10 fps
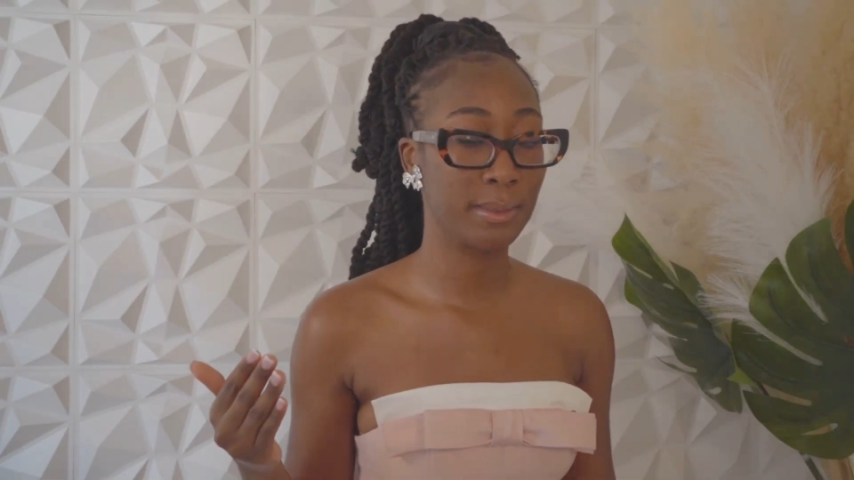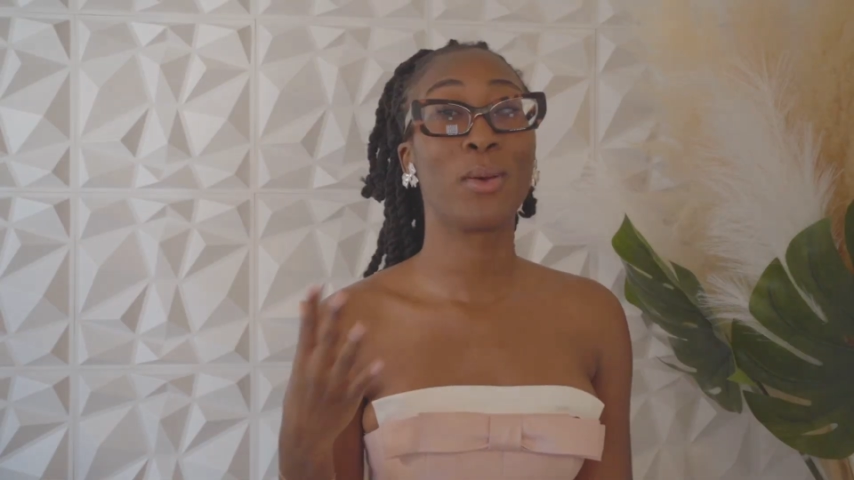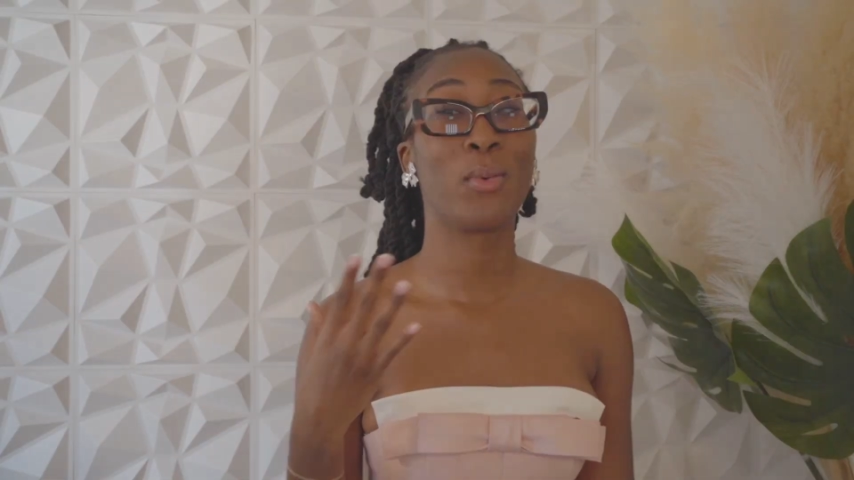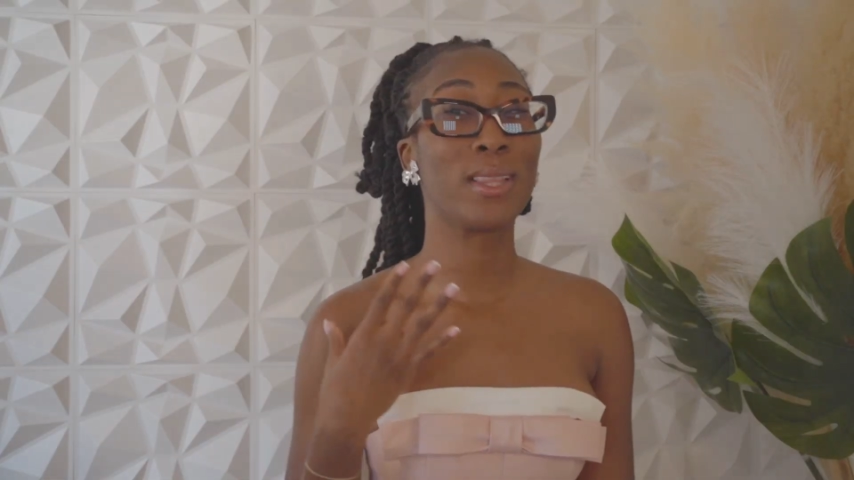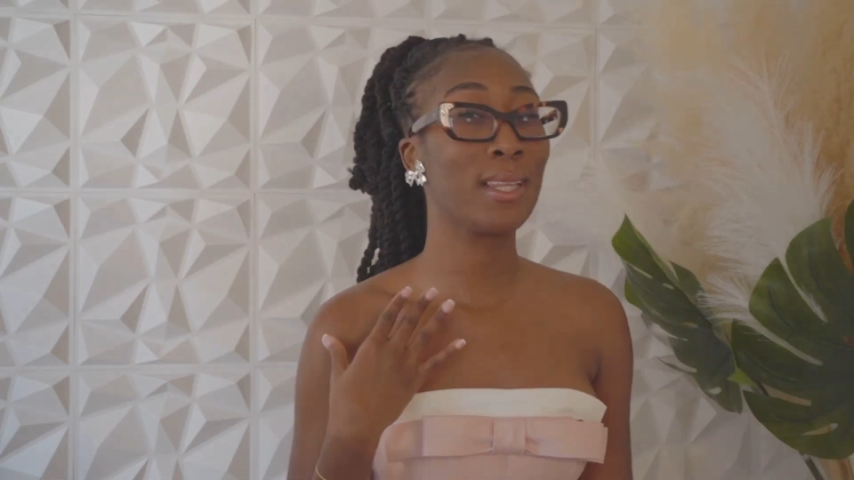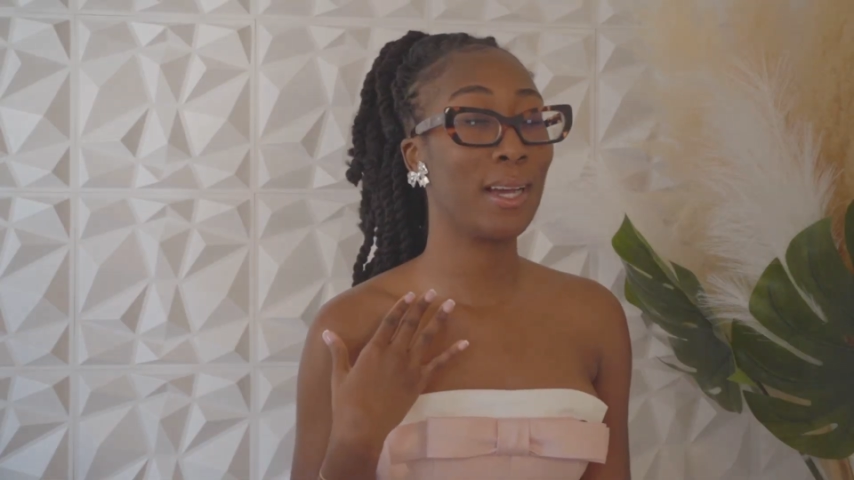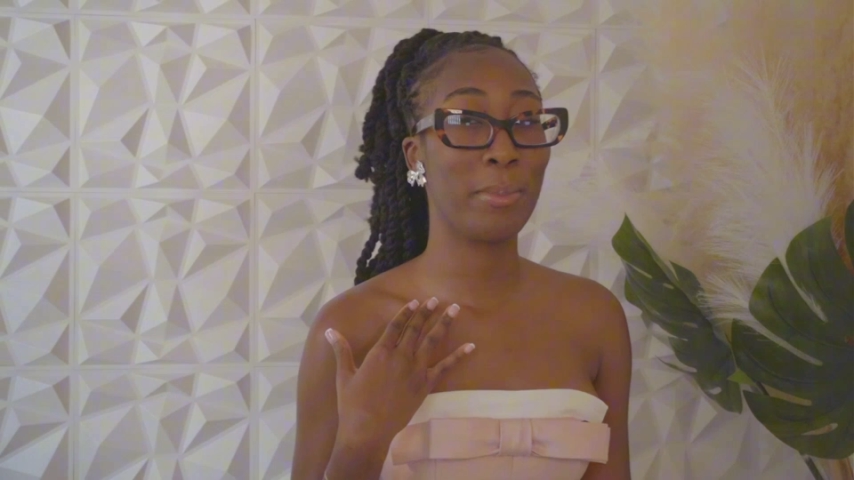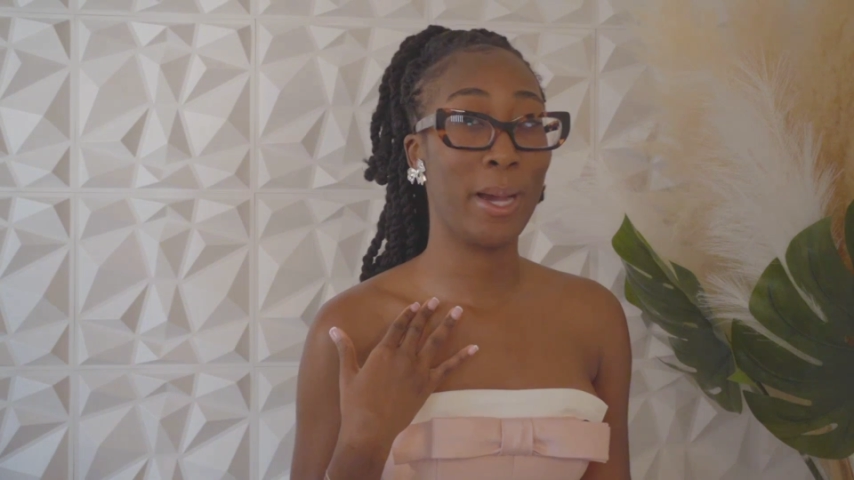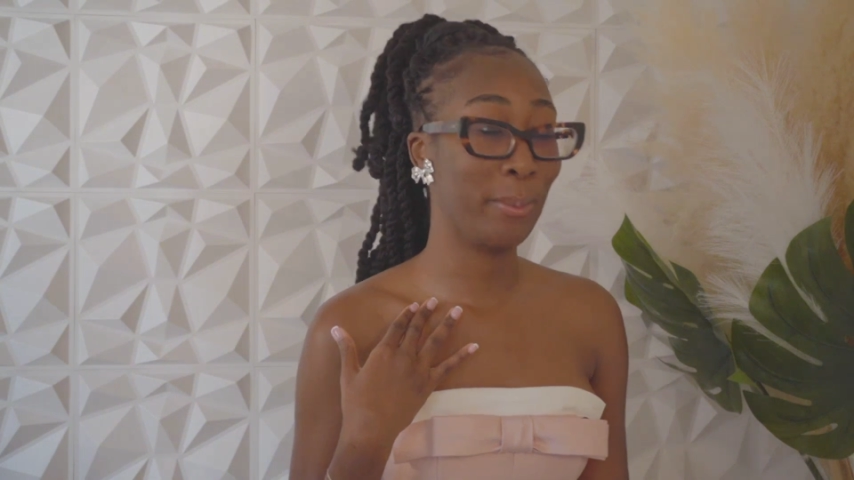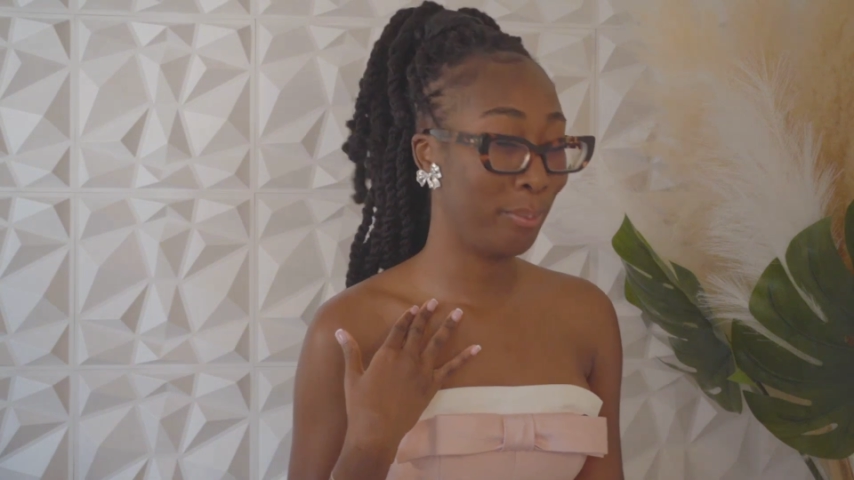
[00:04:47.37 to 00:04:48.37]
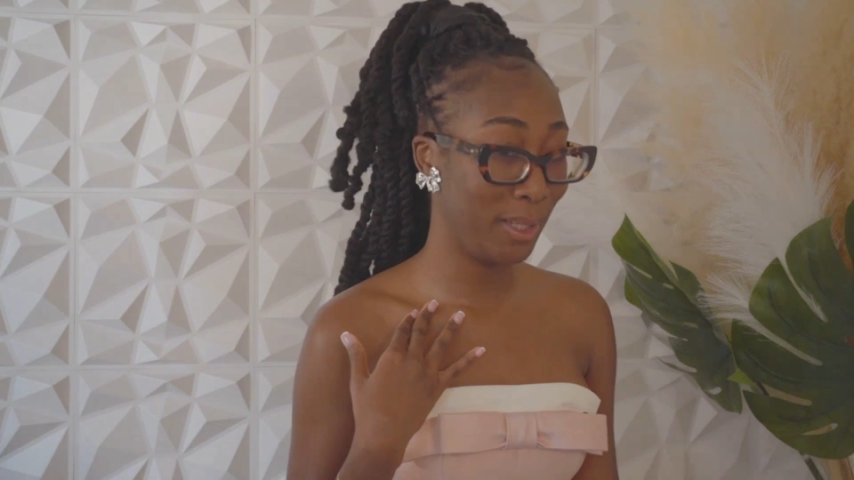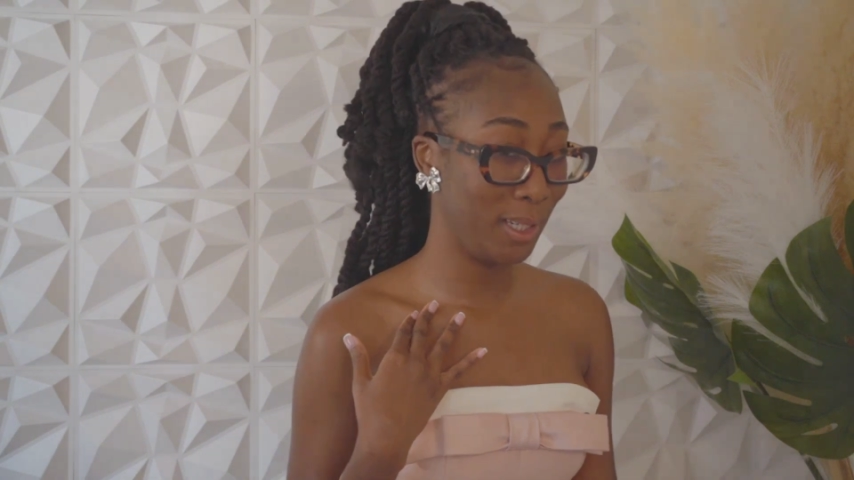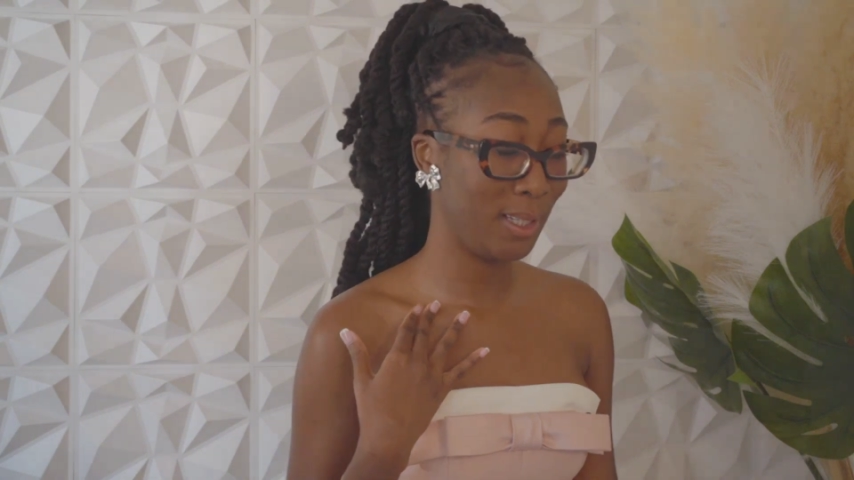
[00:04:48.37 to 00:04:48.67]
One thing about me